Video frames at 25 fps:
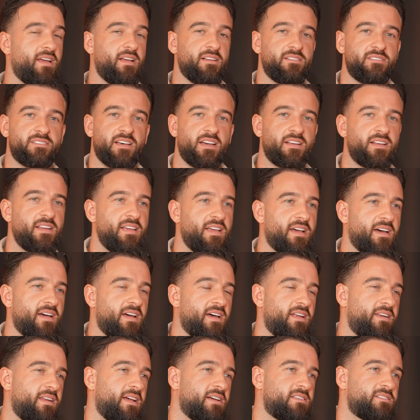Exactly.
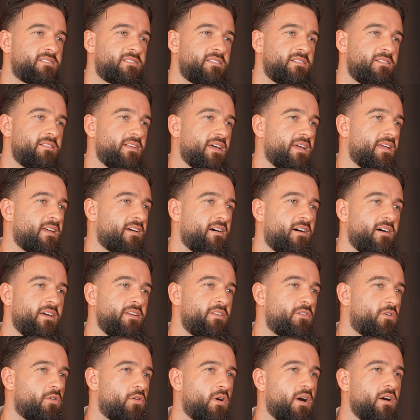And that's like, I
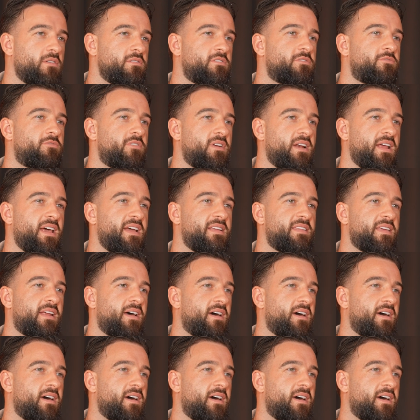know how to relate,